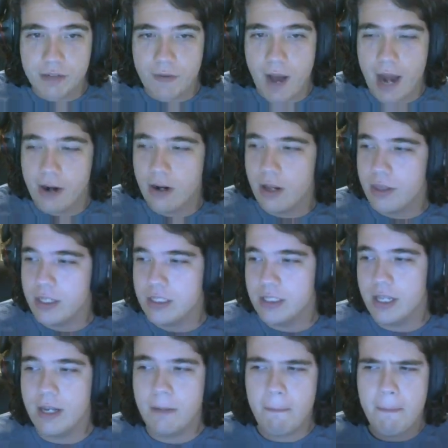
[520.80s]
of iron on this
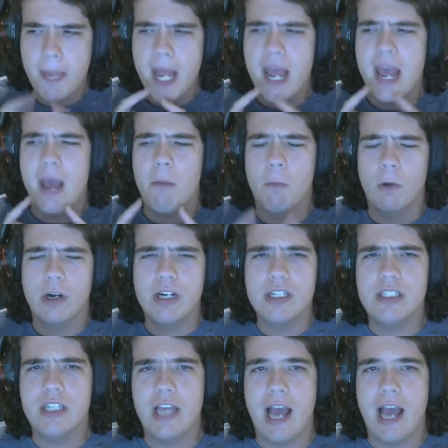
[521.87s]
thing, and we're going to see